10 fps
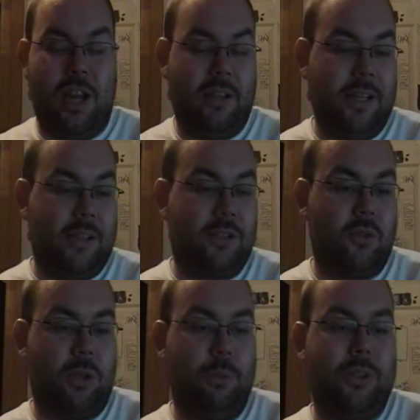Lance
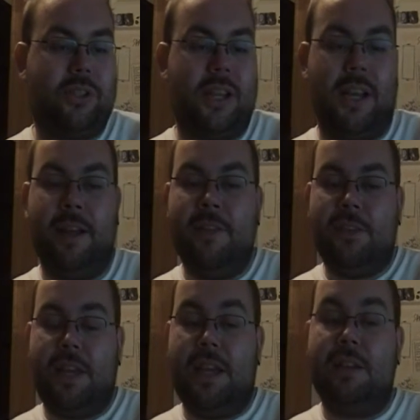Storm would say,
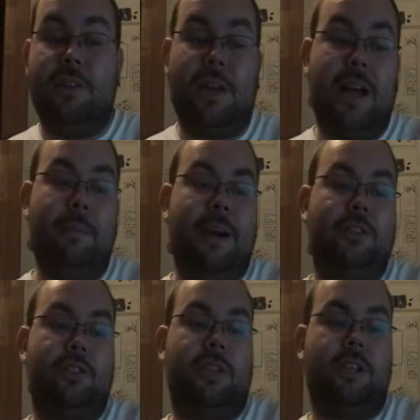in that
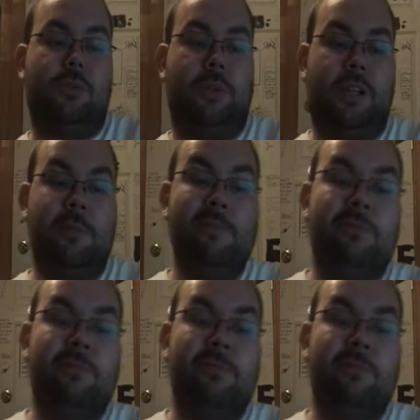match next week.